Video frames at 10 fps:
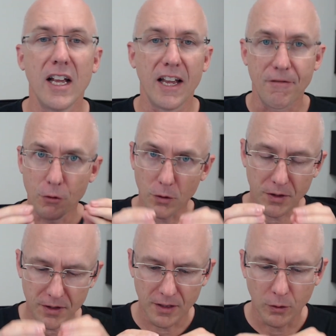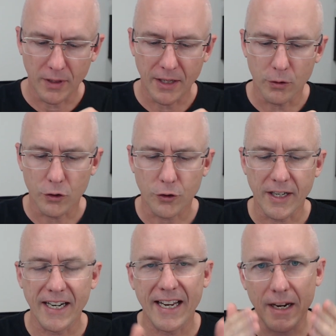If you're looking at your trading
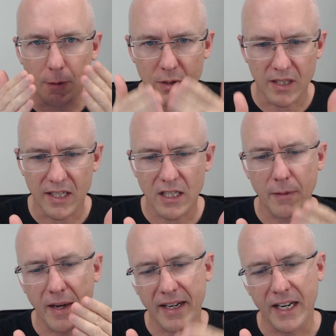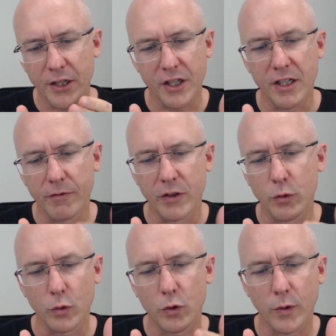account obsessing about each
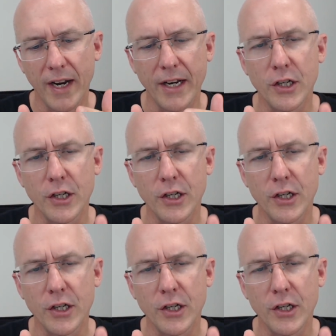individual trade,